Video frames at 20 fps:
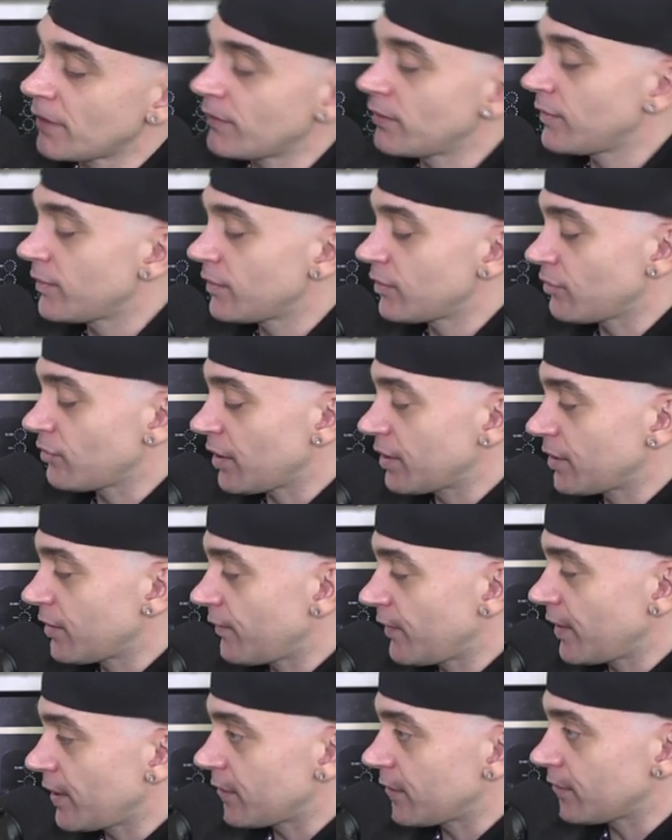Have you ever tried
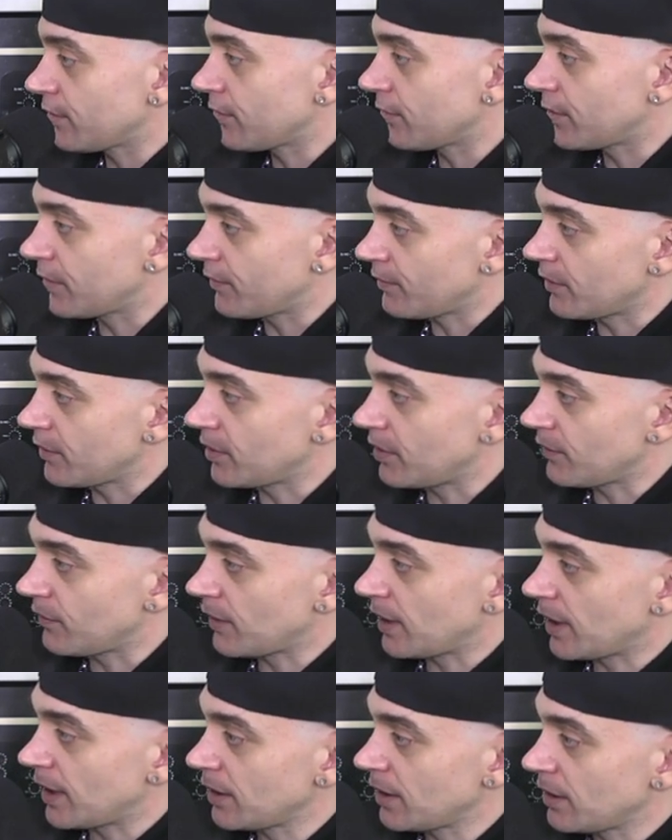to flip to a, diff- a
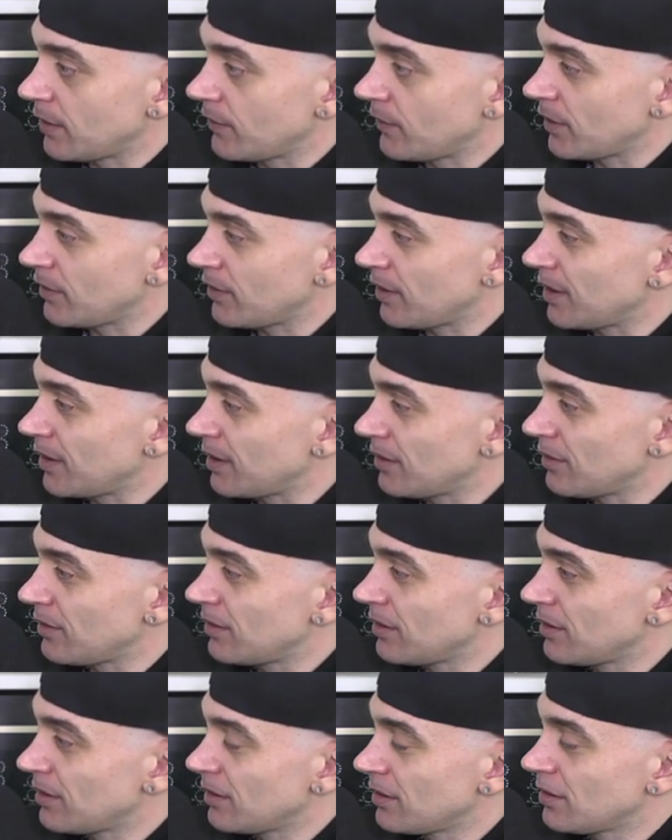different hand? Is it any
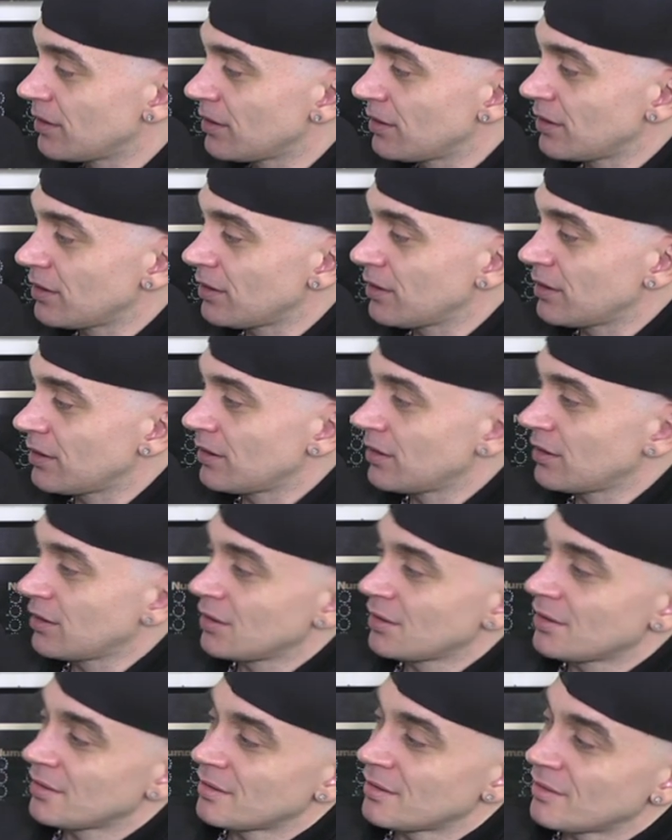good? I've never
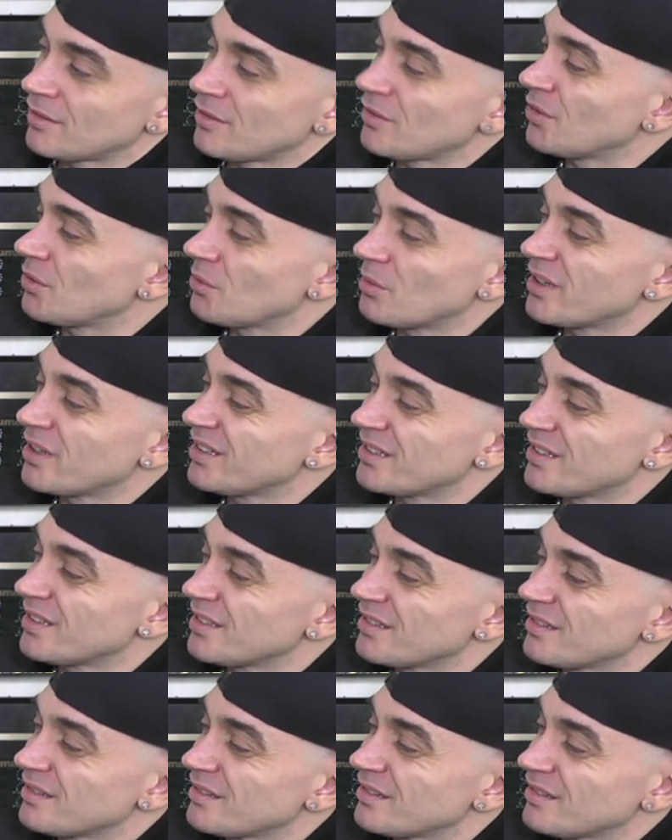tried. No, it's not the one, is
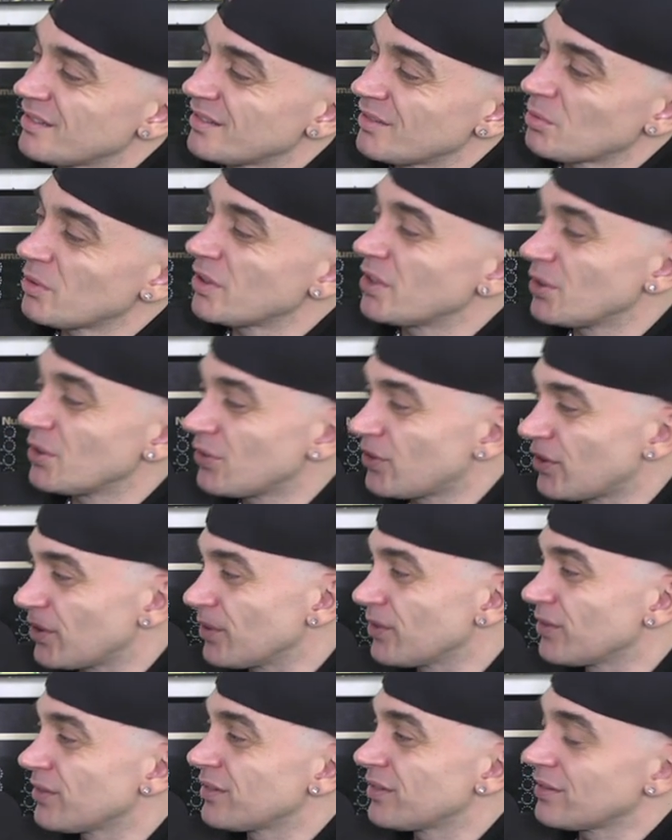it? I'm
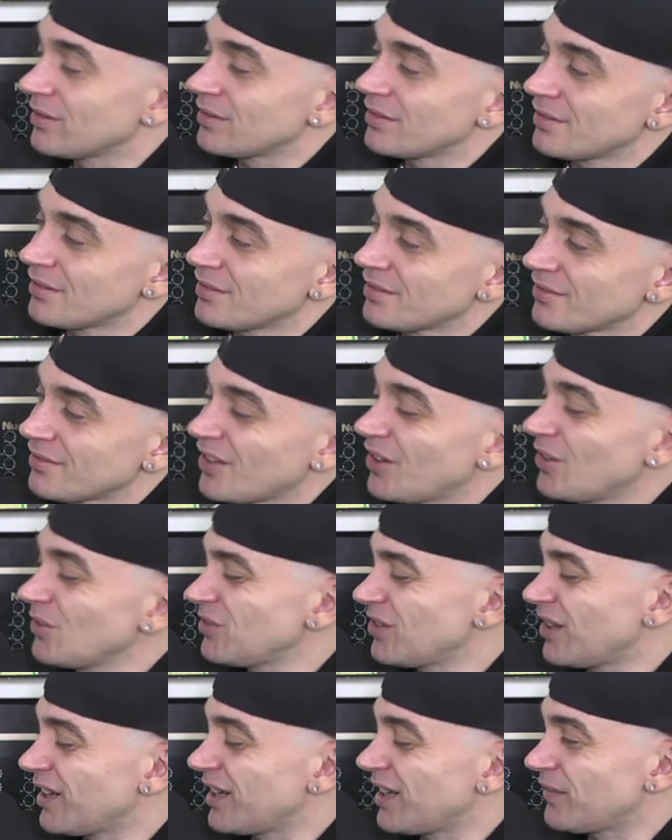left-handed, to. isn't it? So.
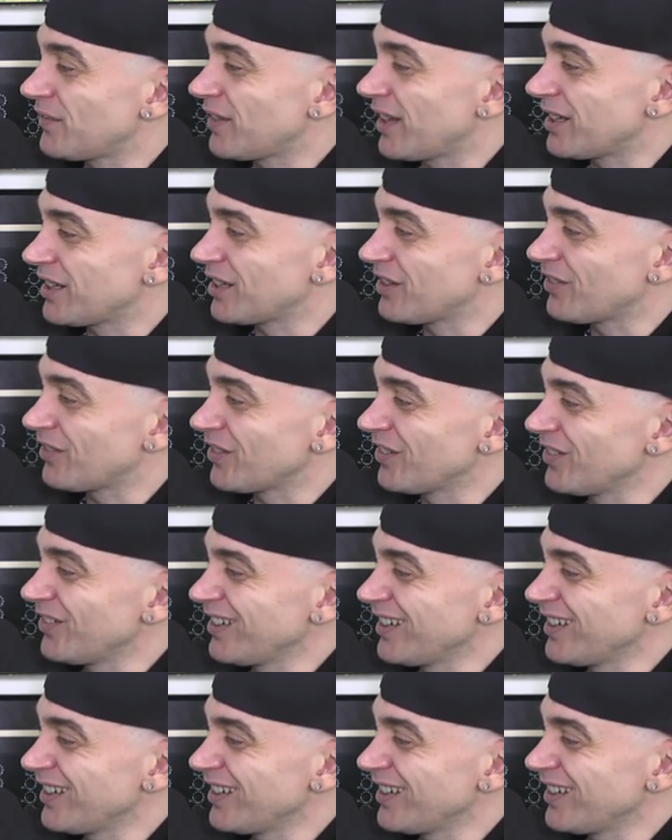I'll oh, type left-handed crew.